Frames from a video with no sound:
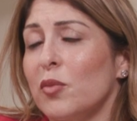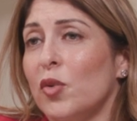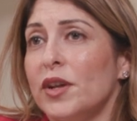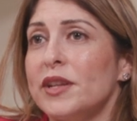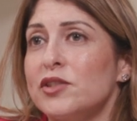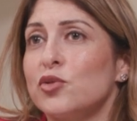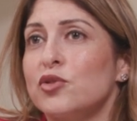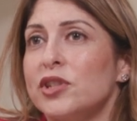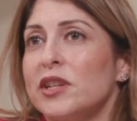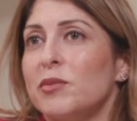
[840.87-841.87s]
one, it's
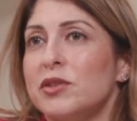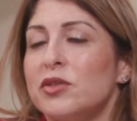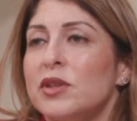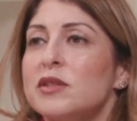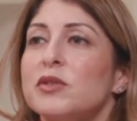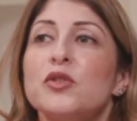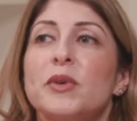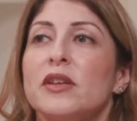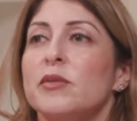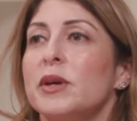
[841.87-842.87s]
your journey, but two, there could
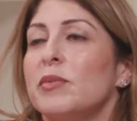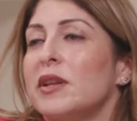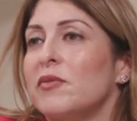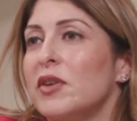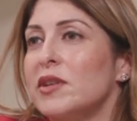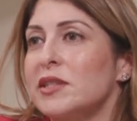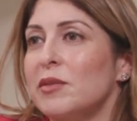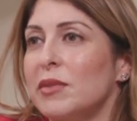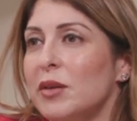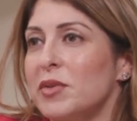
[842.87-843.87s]
be other people in very similar